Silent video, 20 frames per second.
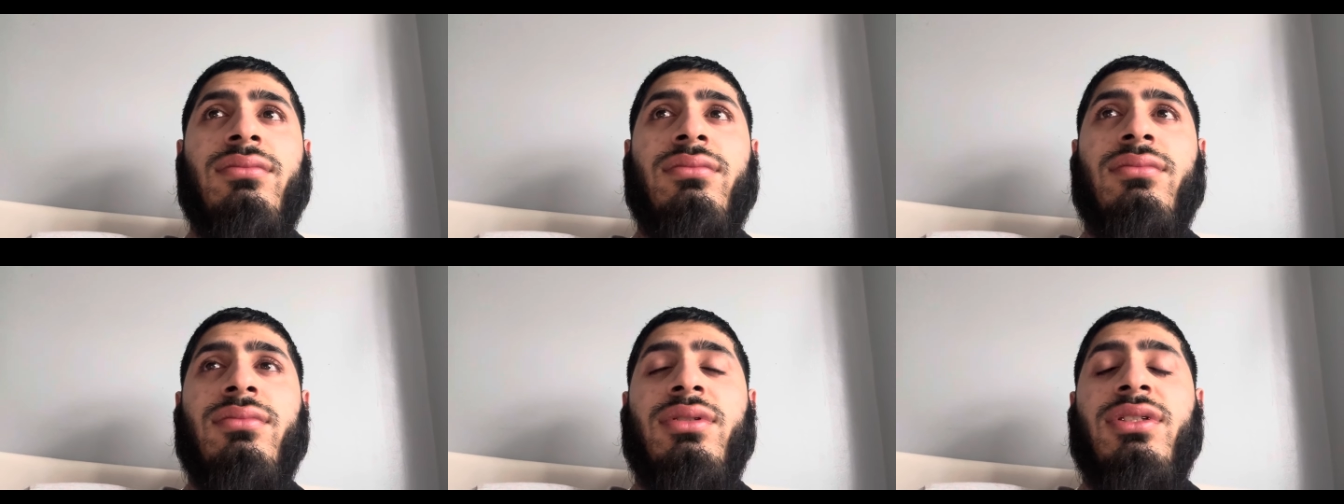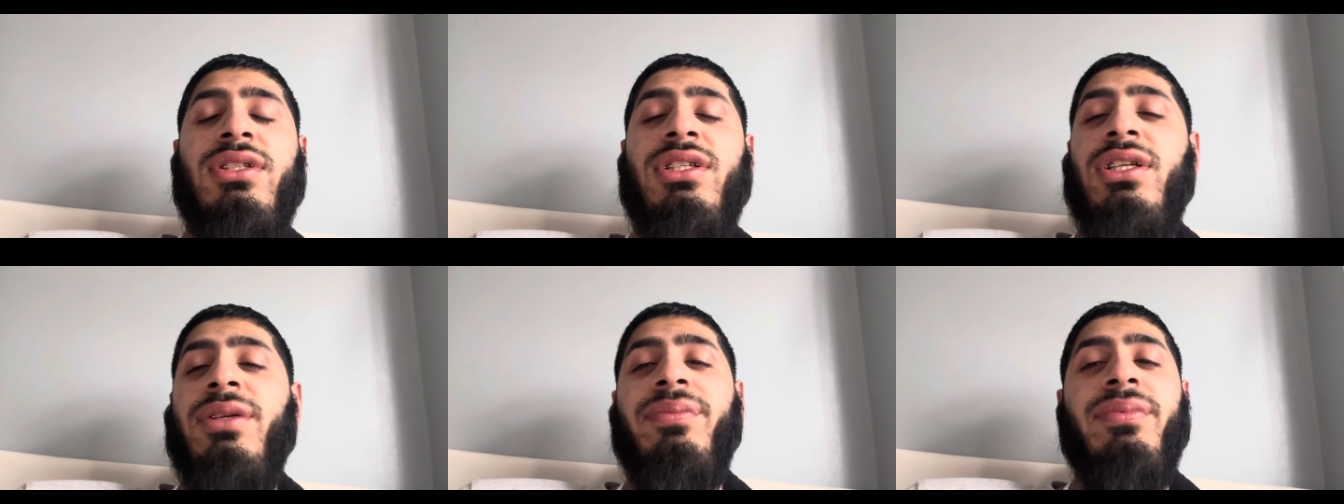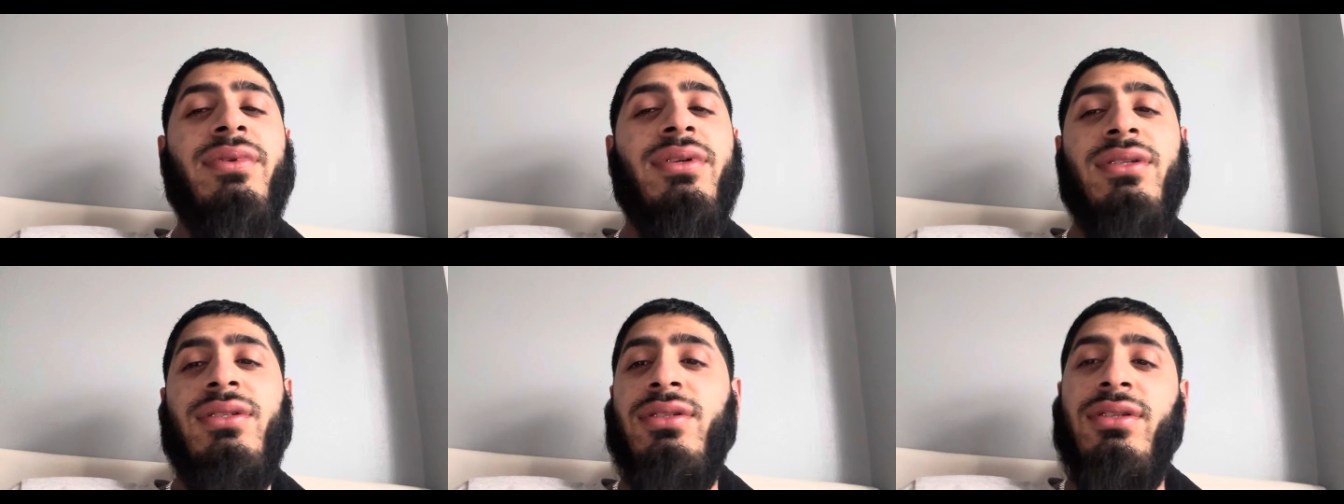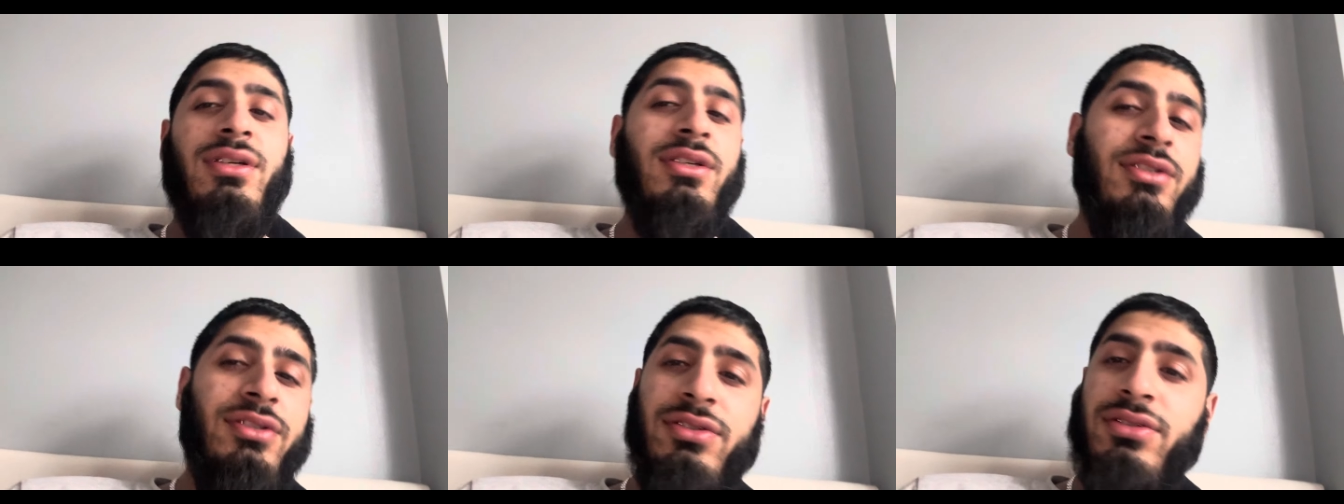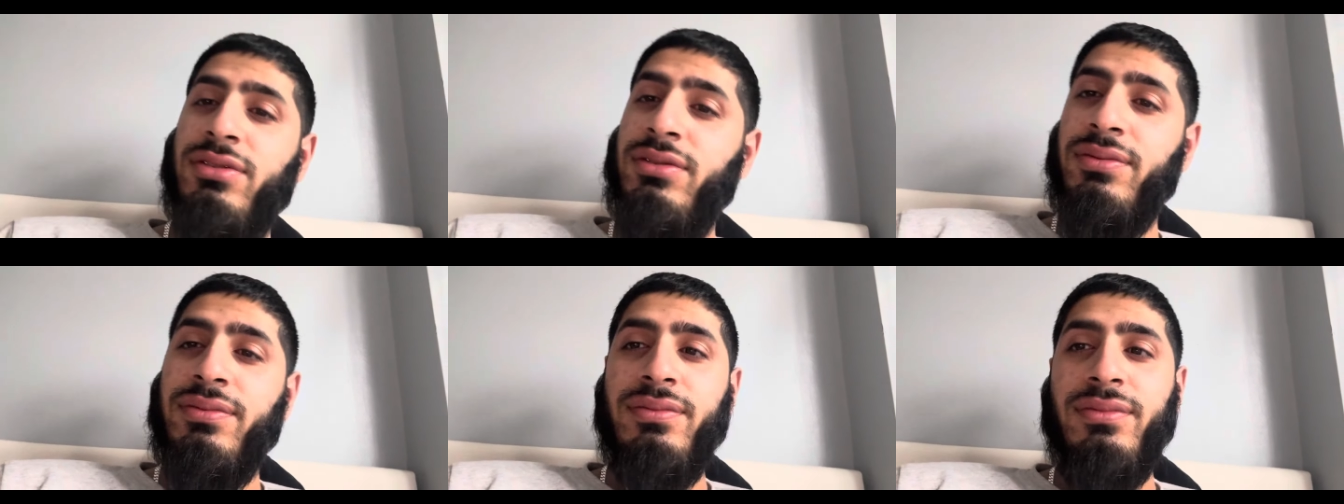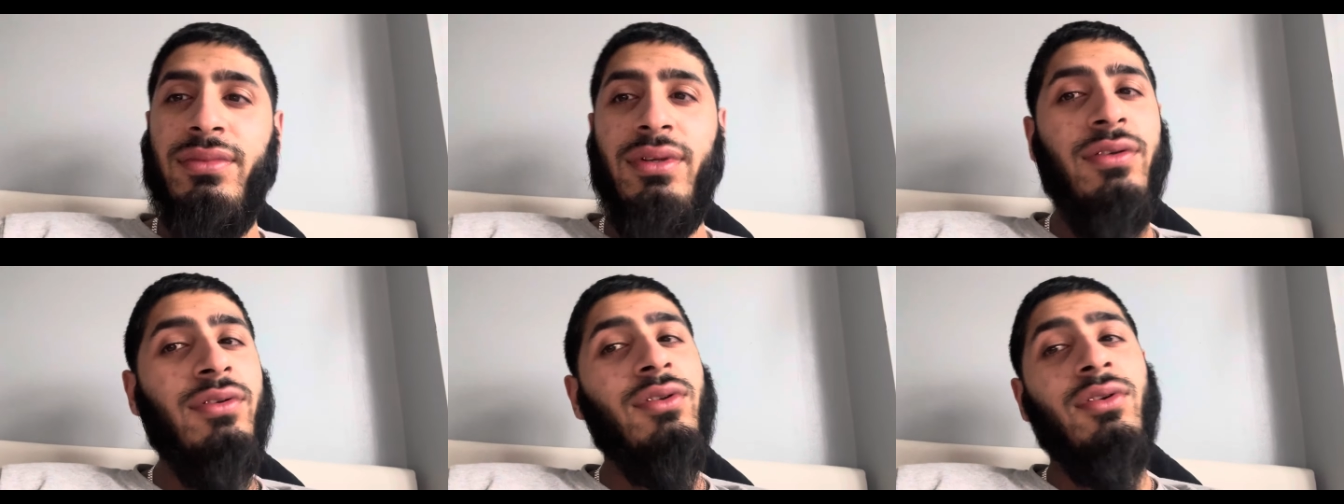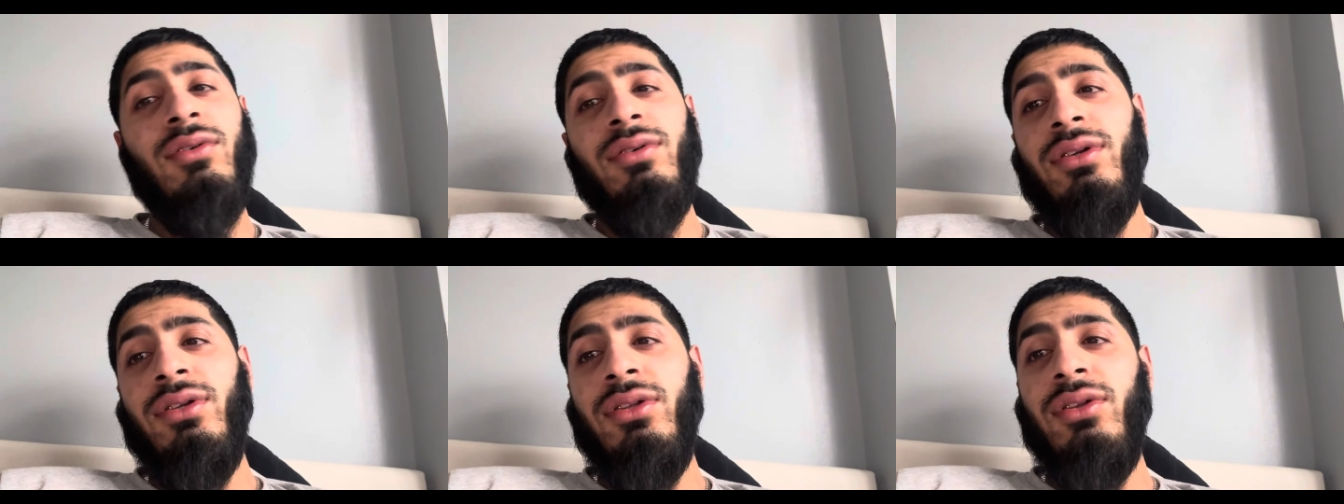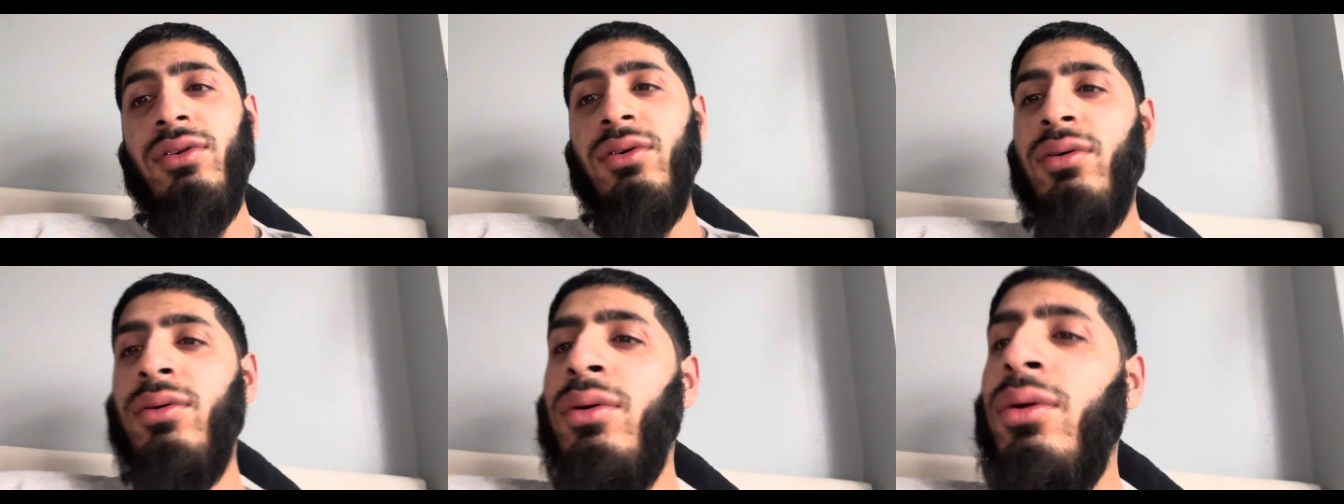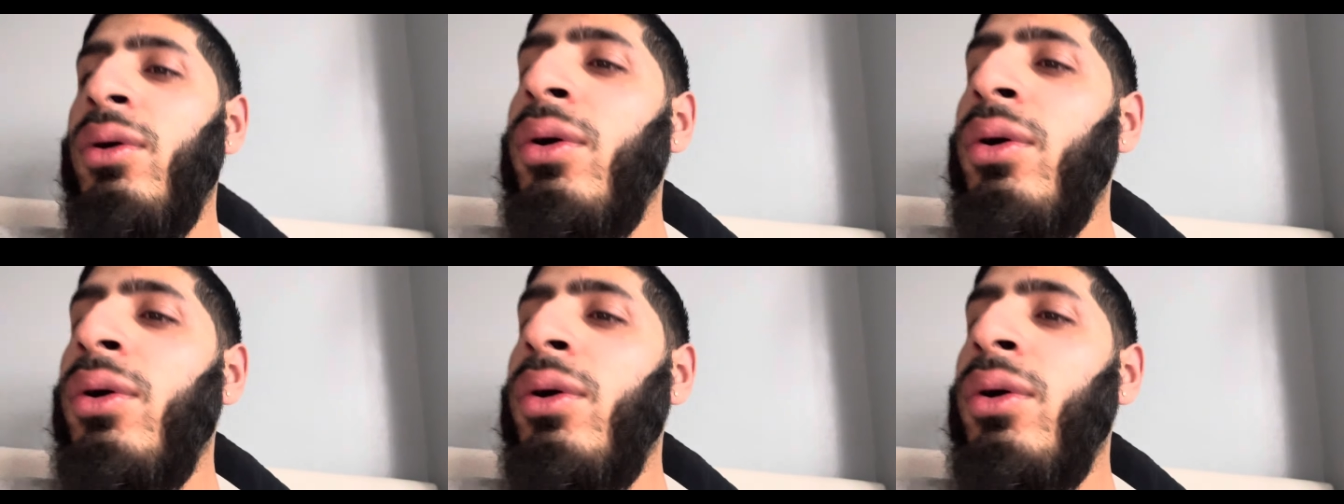Sleepless nights, if you know what I mean, you know.